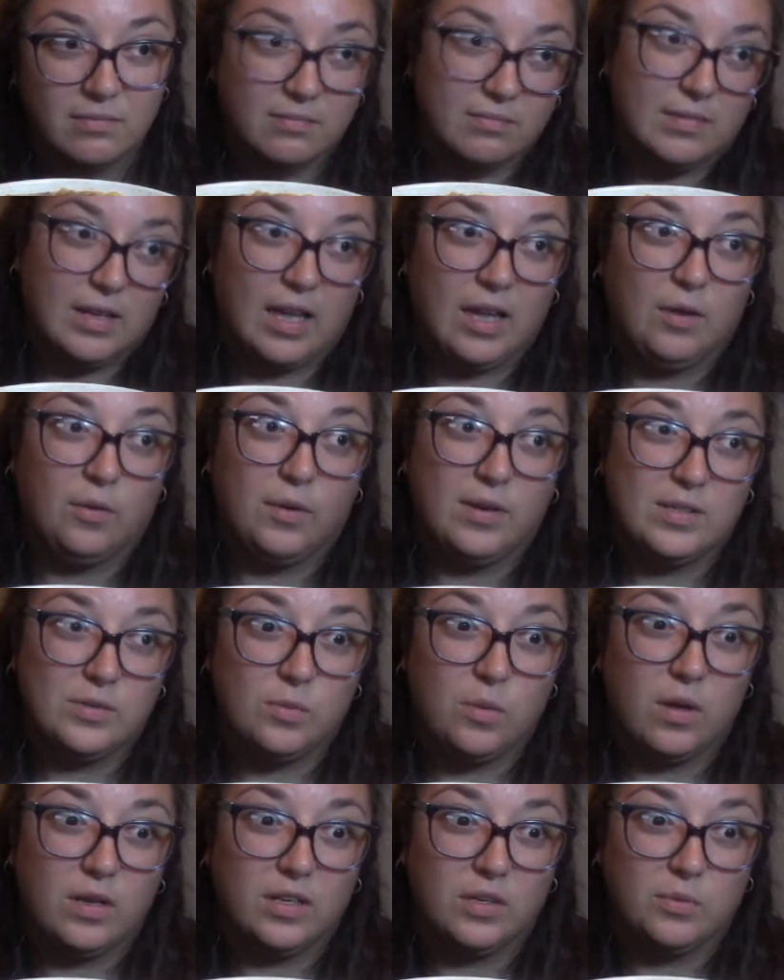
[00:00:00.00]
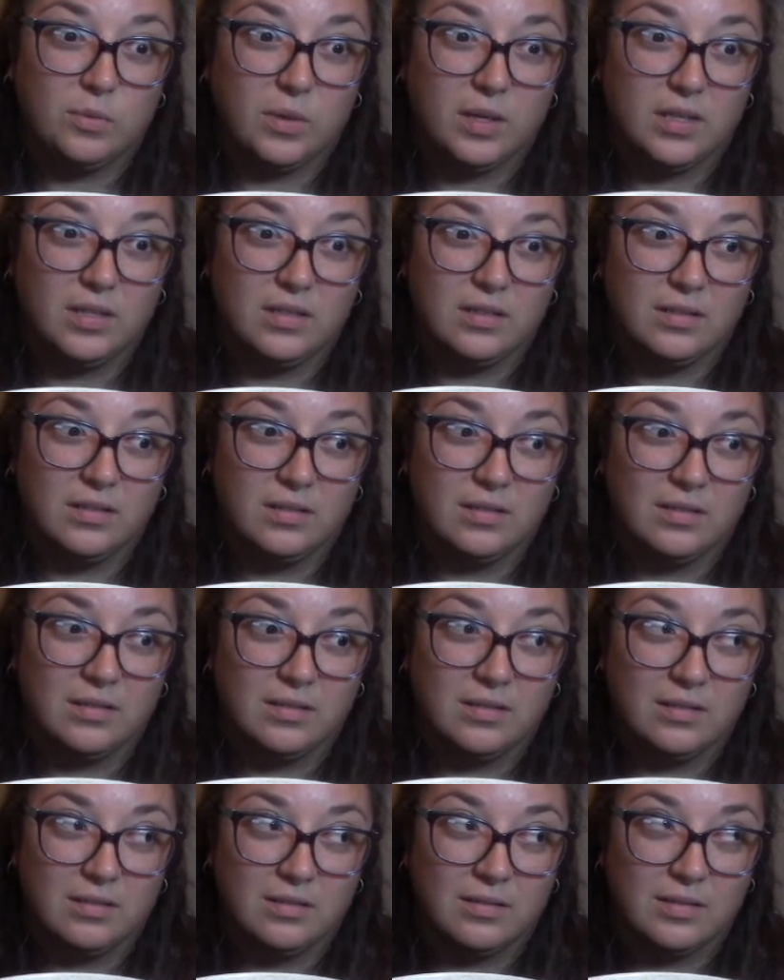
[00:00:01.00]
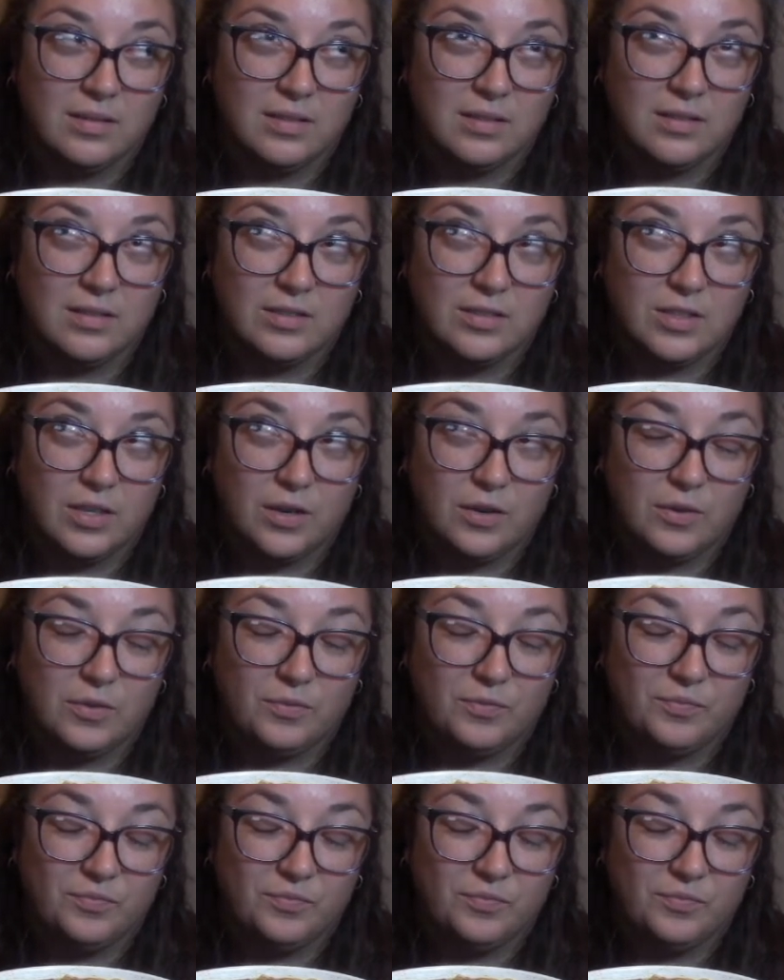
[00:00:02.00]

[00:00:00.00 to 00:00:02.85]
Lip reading: I always wanted one. So,